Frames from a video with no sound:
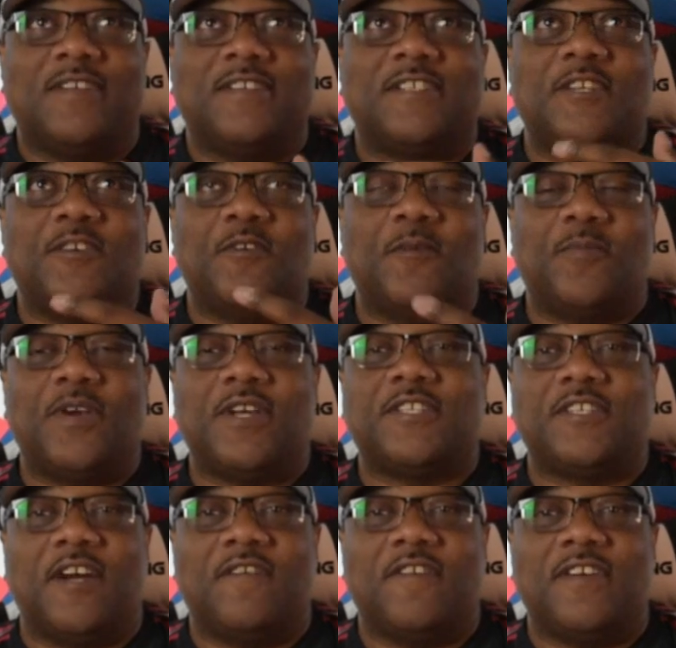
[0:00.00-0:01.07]
send you a
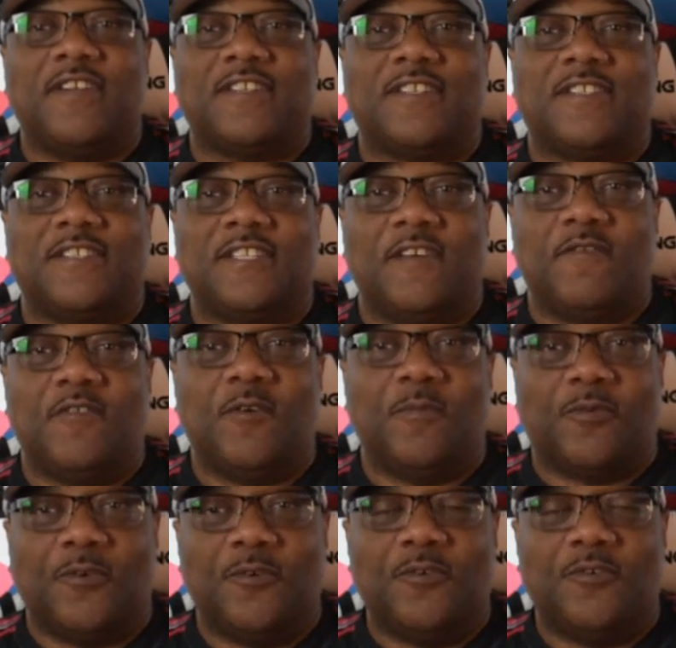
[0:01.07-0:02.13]
picture of it to see if you
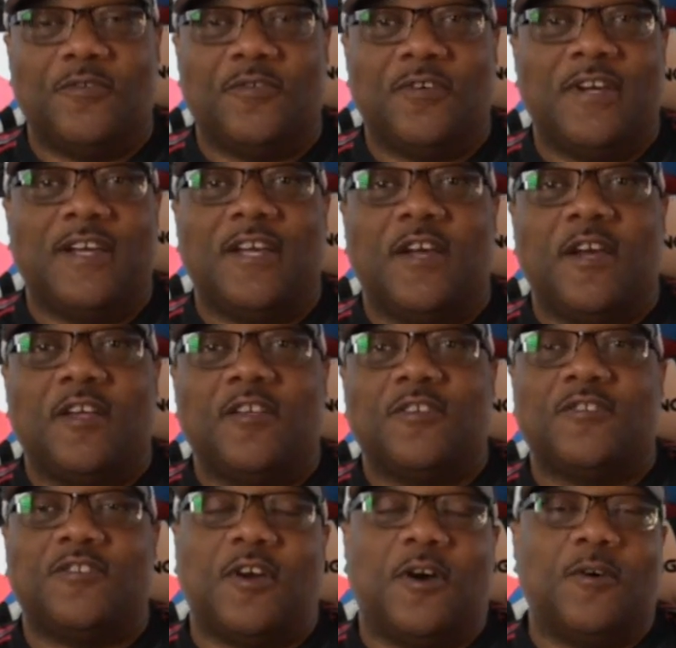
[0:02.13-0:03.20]
approve.
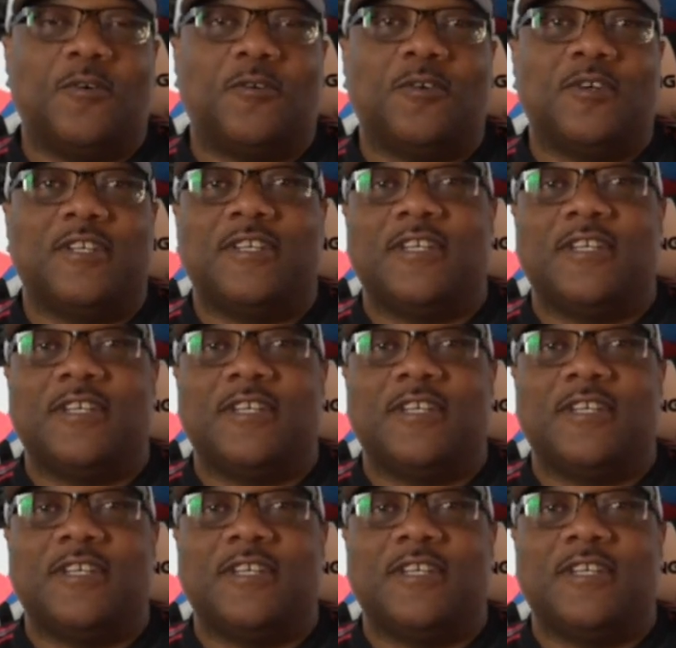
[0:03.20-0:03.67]
So.